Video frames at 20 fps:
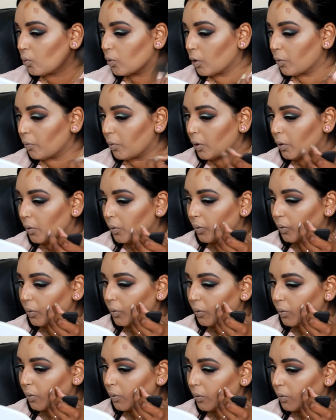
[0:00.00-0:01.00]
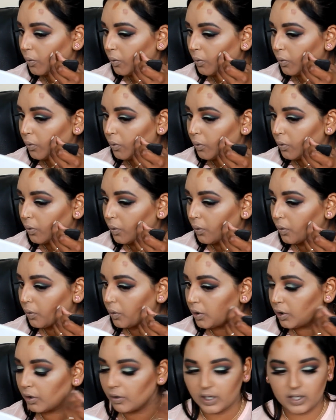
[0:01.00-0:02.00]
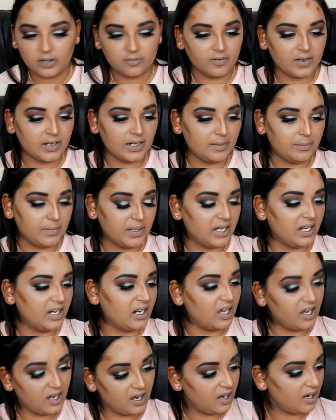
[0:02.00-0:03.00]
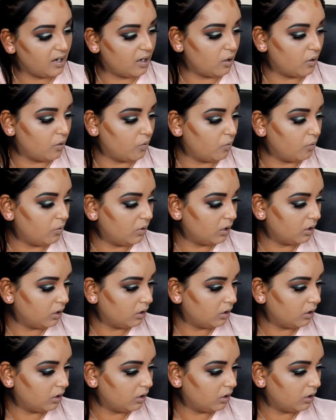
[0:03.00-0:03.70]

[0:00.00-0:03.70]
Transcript: Whoa. You are feeding me now.